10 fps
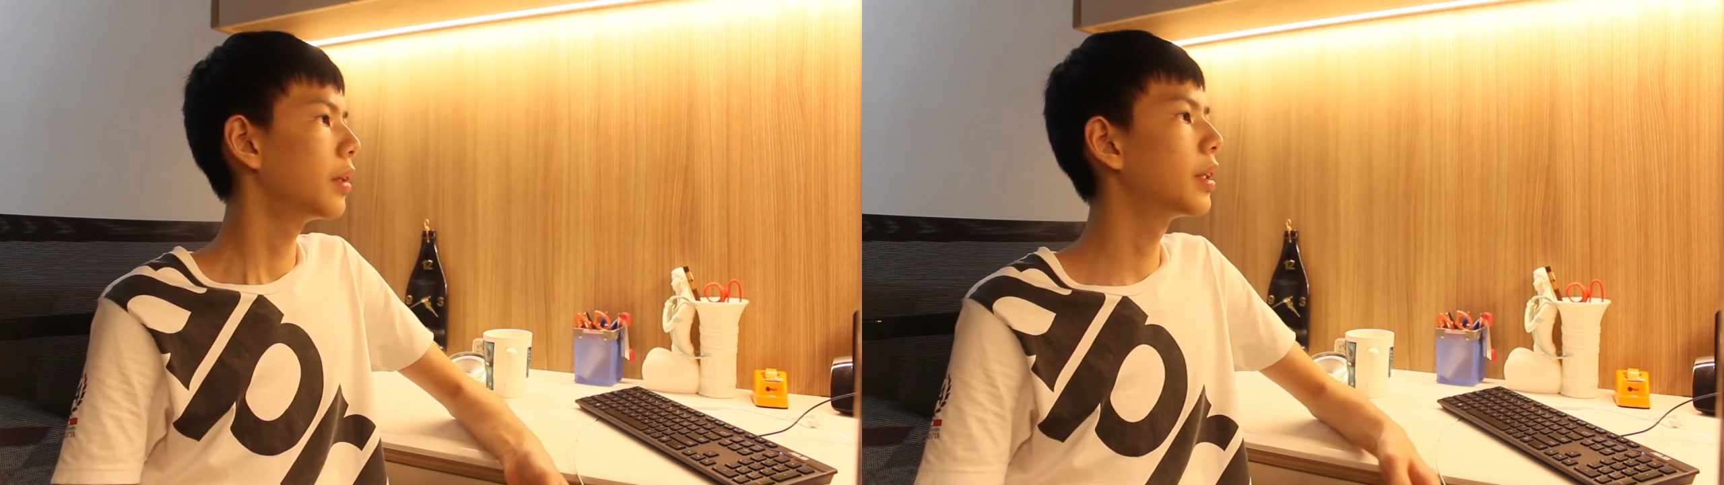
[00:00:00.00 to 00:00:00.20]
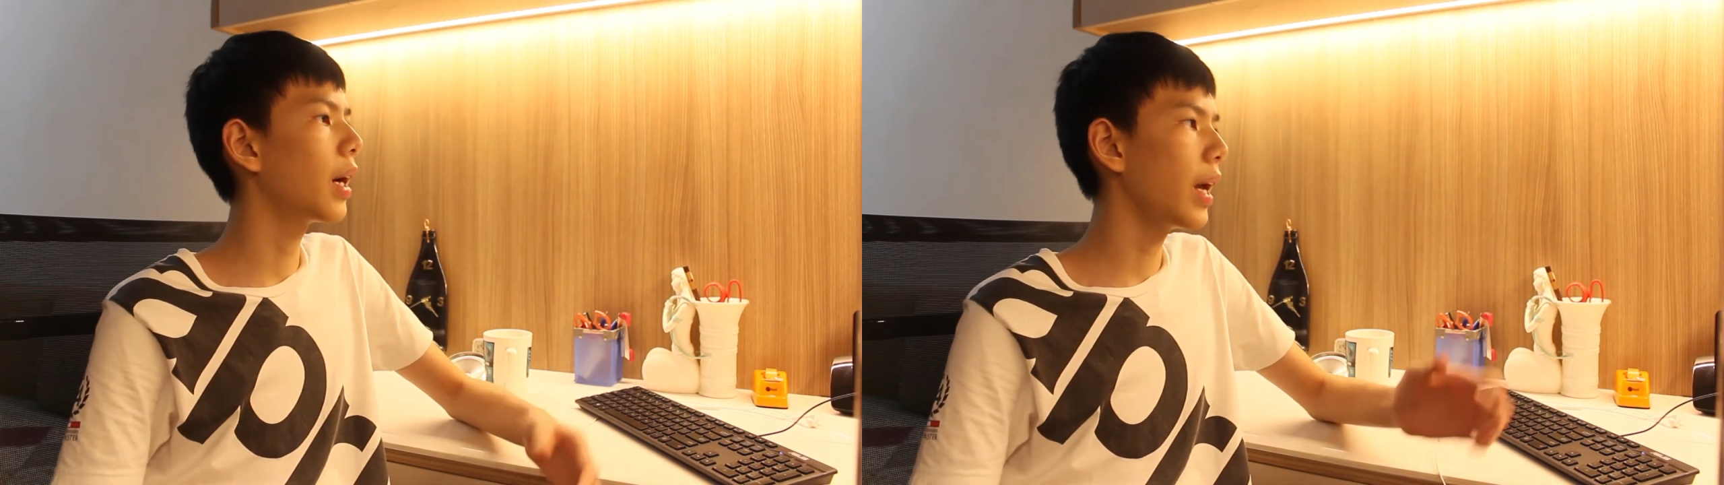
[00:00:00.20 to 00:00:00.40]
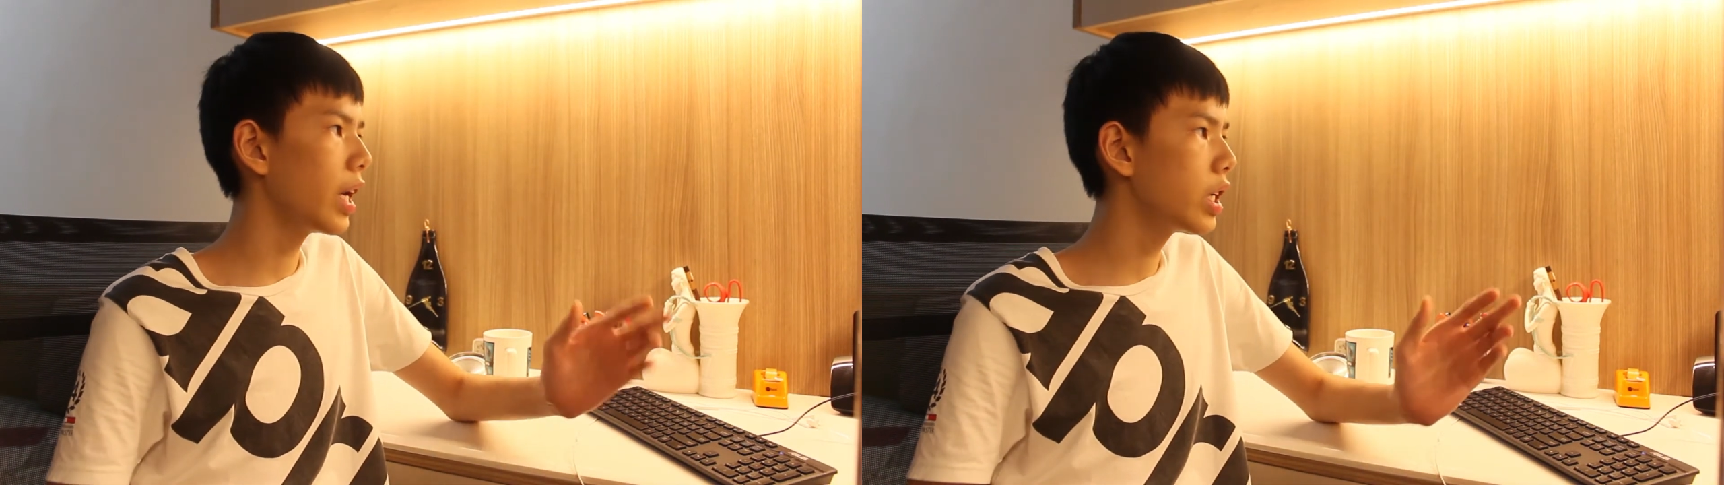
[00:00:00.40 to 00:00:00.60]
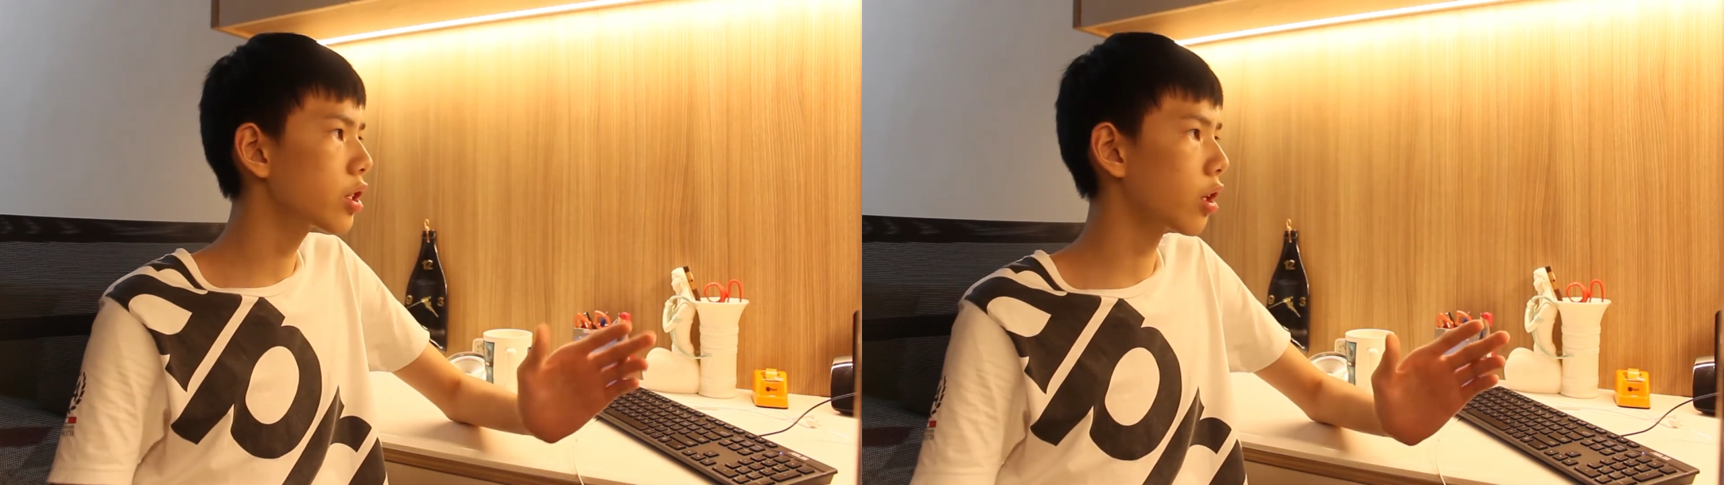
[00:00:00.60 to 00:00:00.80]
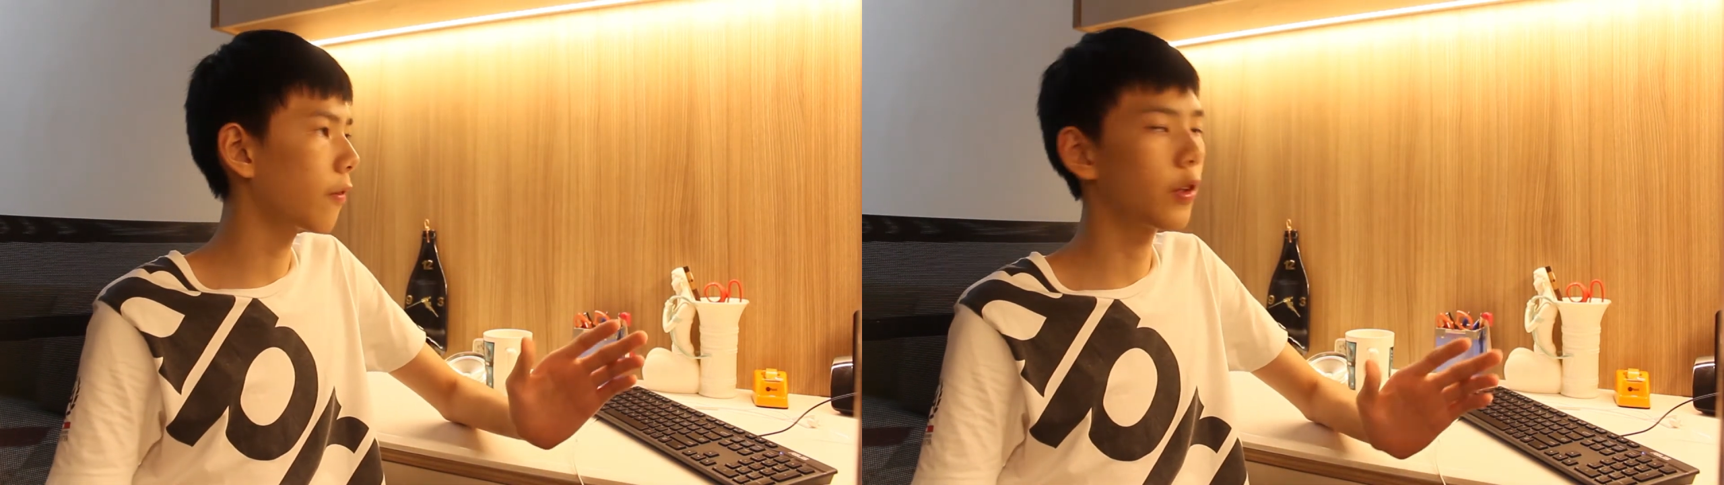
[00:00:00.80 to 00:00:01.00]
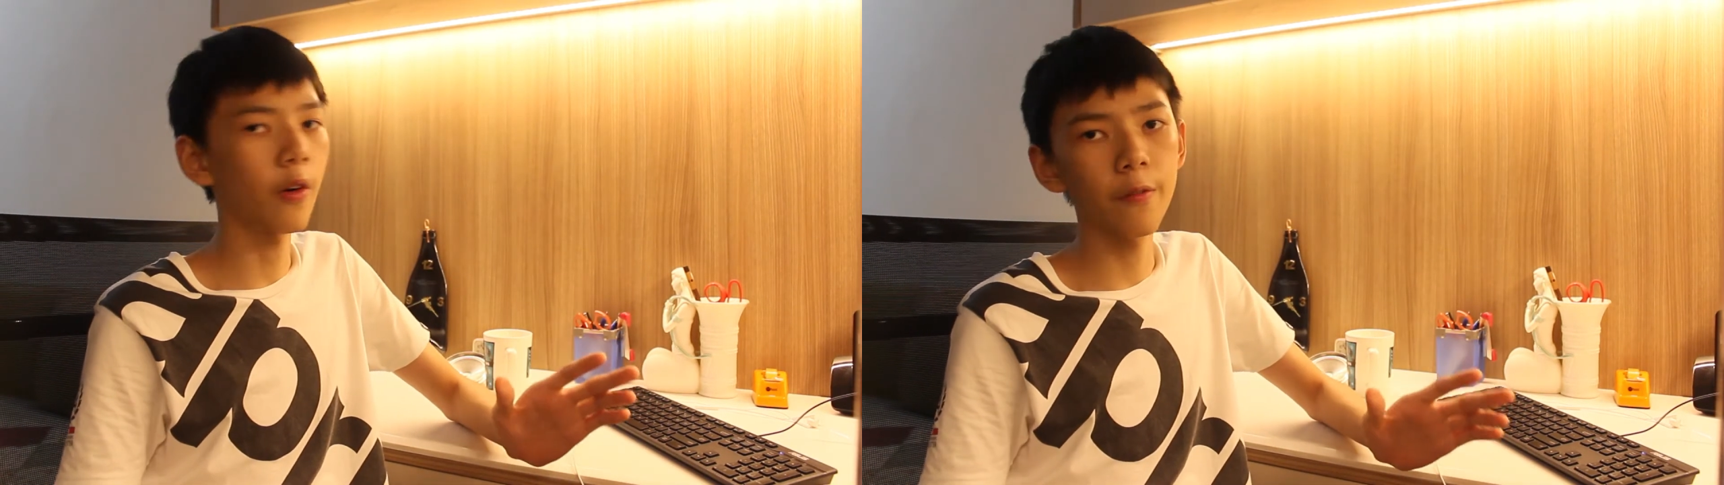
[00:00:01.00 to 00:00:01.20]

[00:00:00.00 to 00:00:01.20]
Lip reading: the edge of your